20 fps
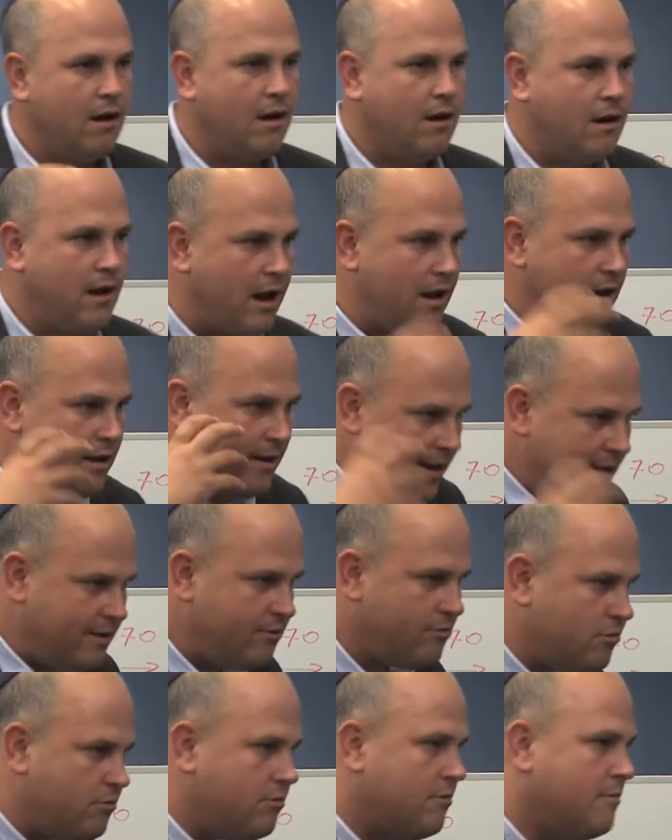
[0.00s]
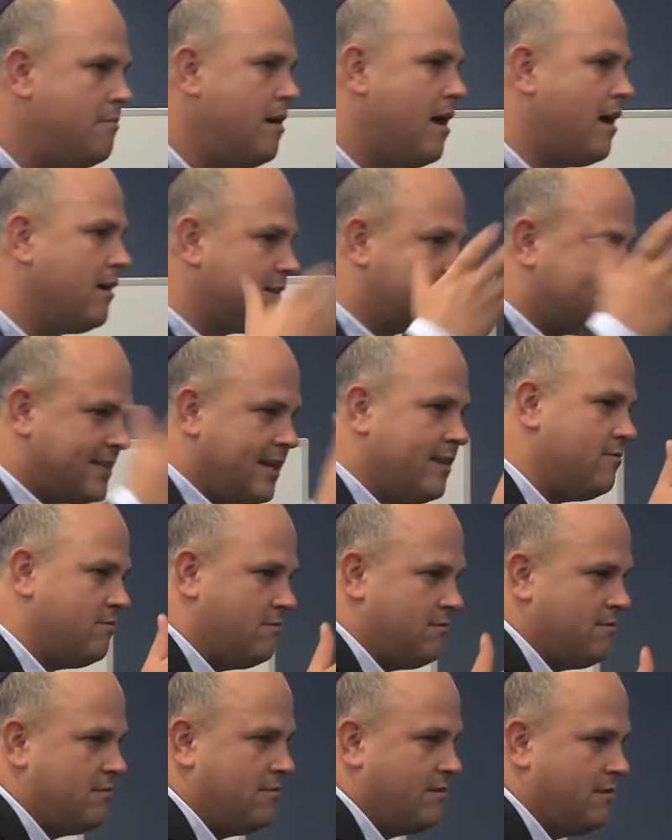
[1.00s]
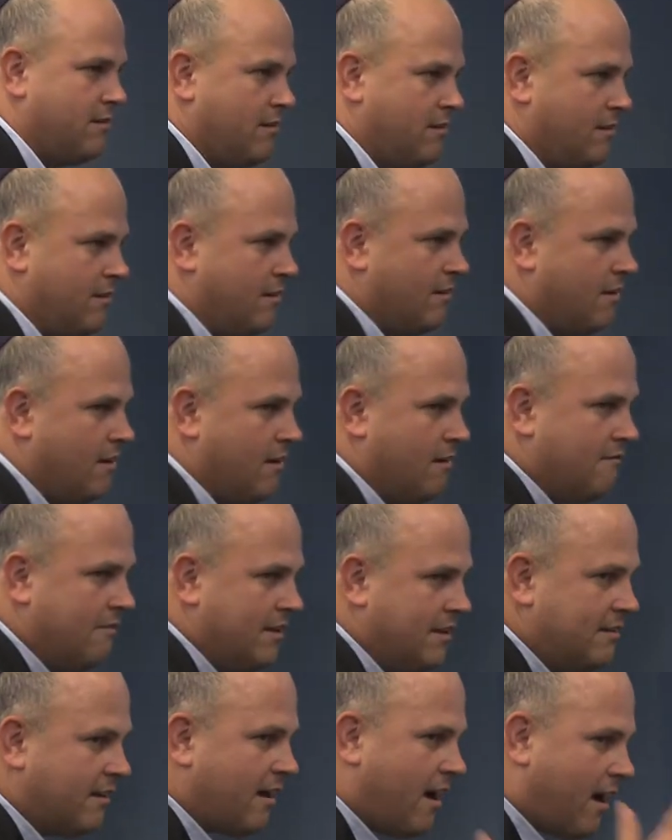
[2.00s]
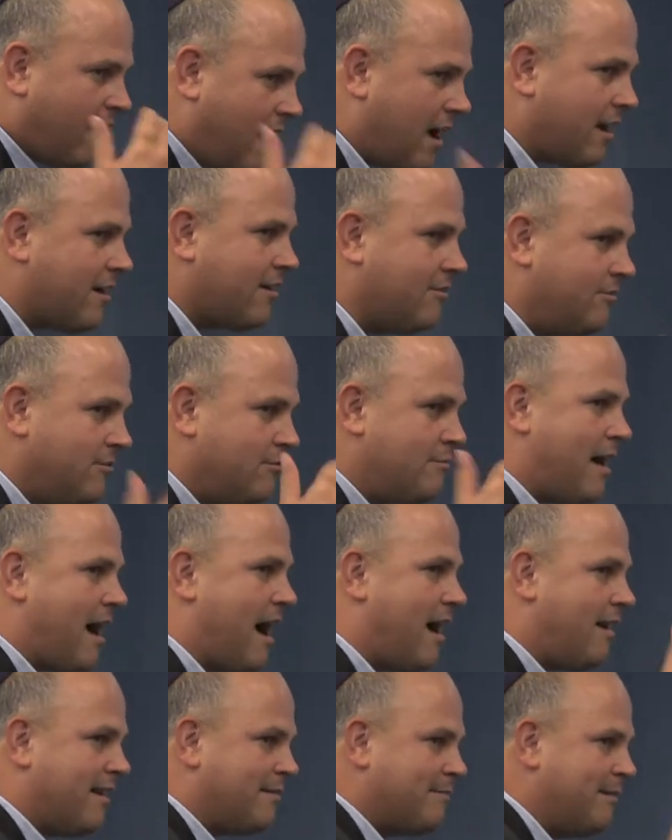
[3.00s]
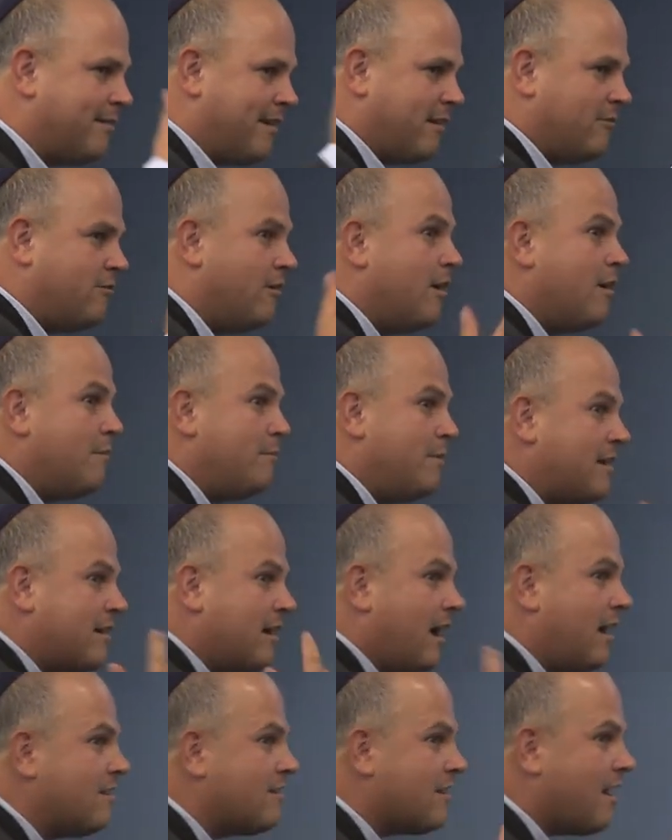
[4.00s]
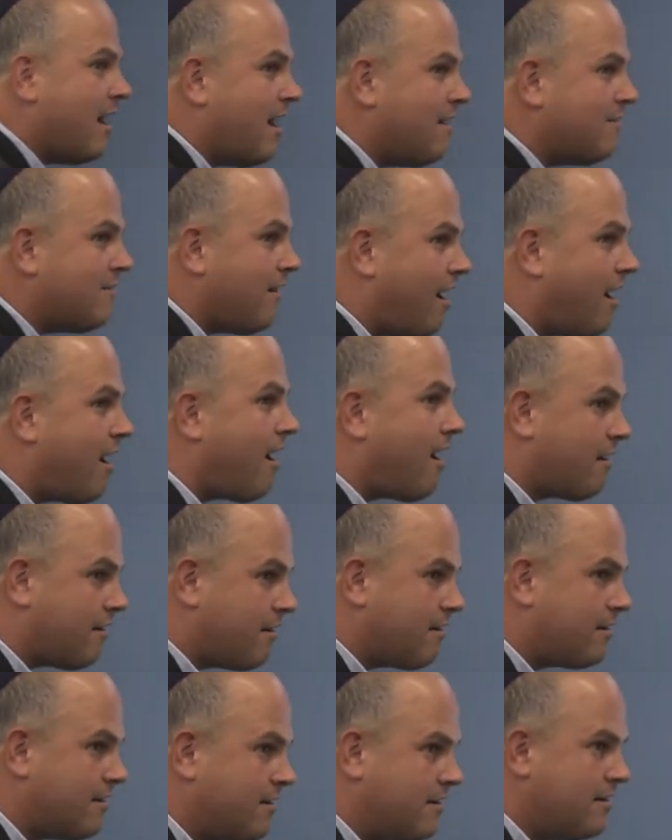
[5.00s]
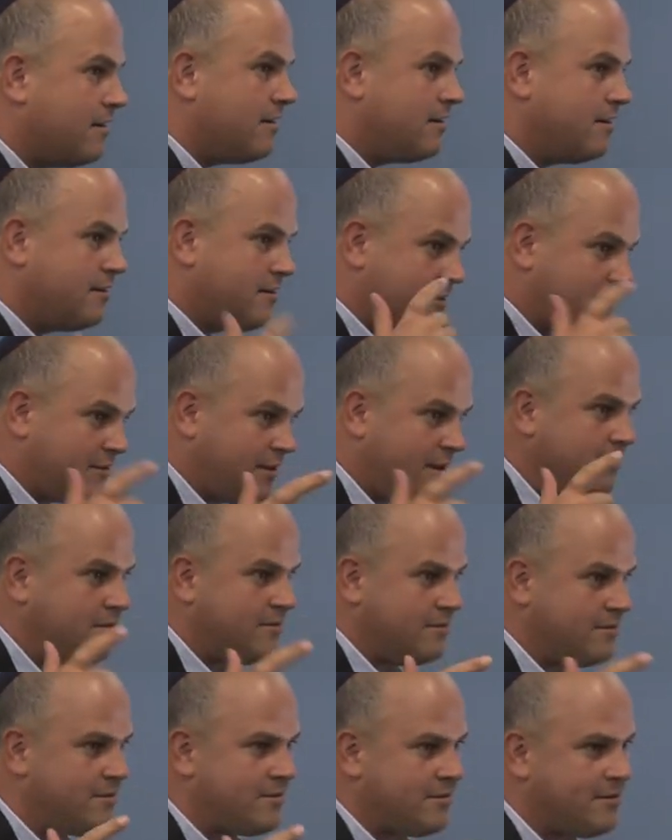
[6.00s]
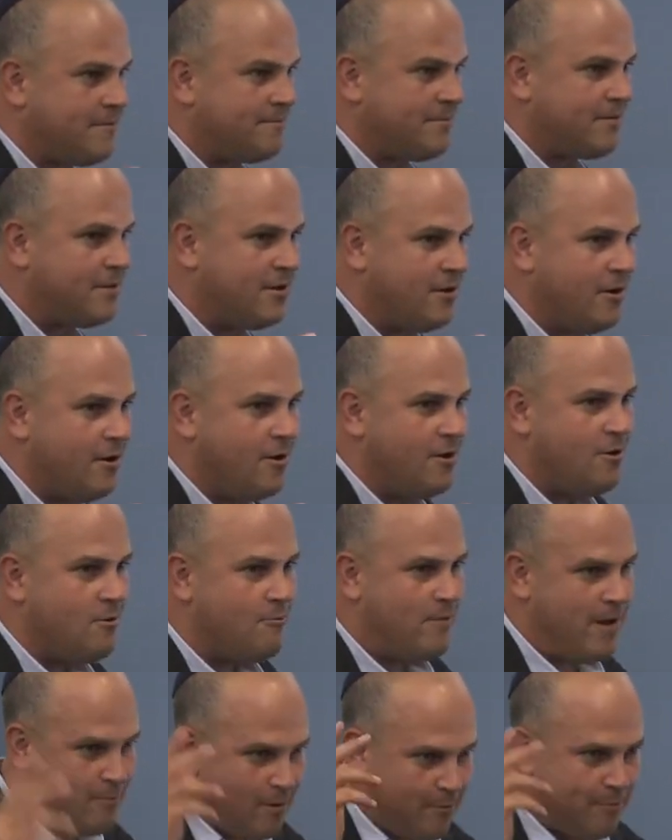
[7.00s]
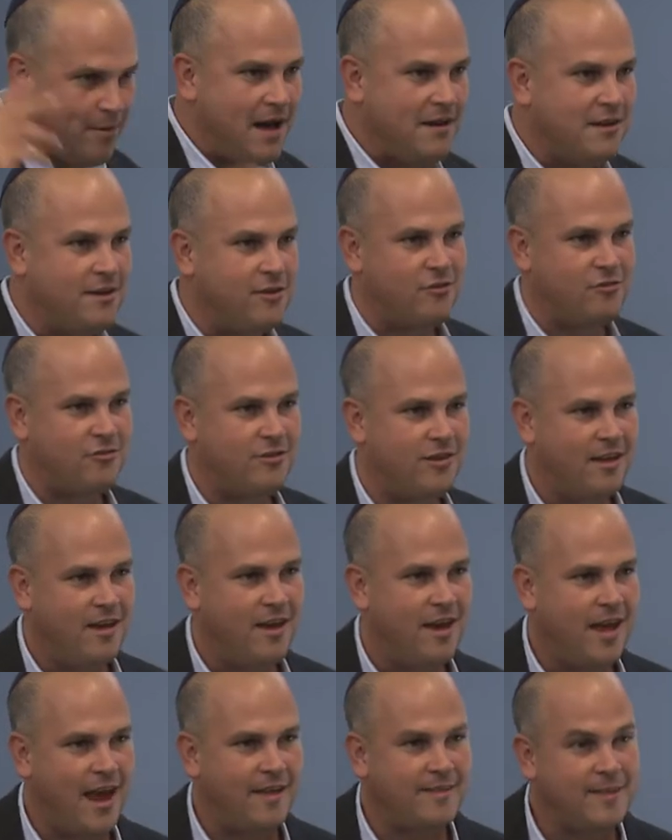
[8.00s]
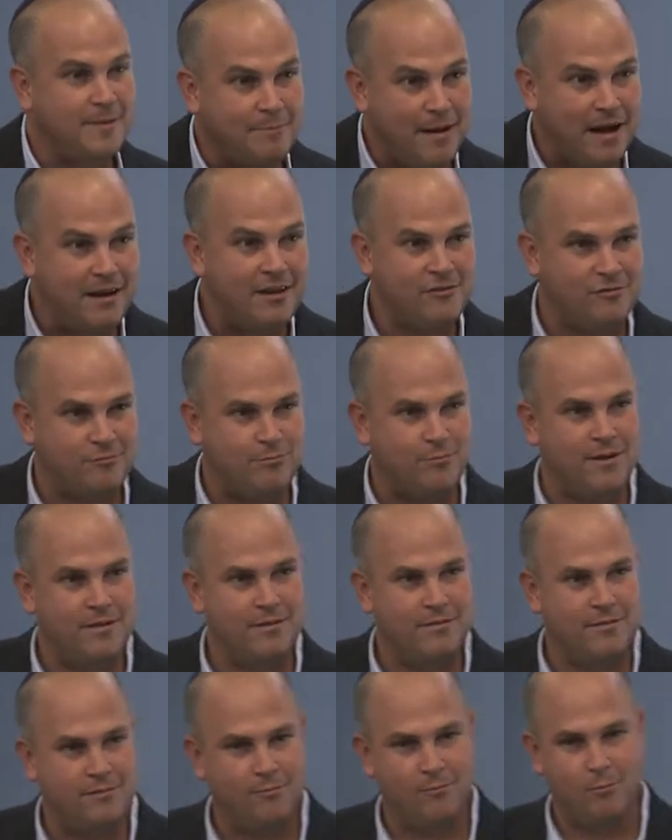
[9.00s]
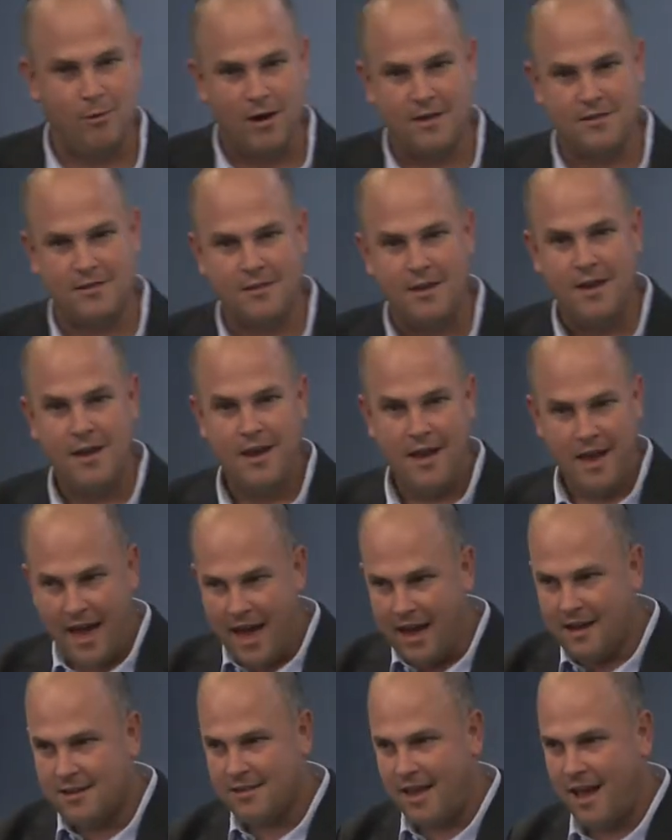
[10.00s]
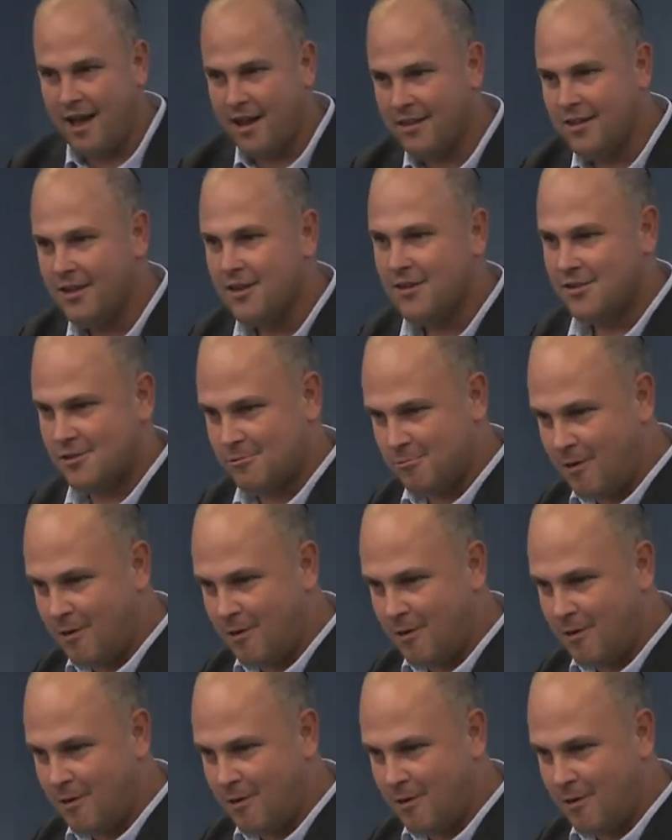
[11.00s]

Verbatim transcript: galinu me'artzenu vidrachaknu me'al admetenu. Because of our sins, we were punished. And the punishment was exile. So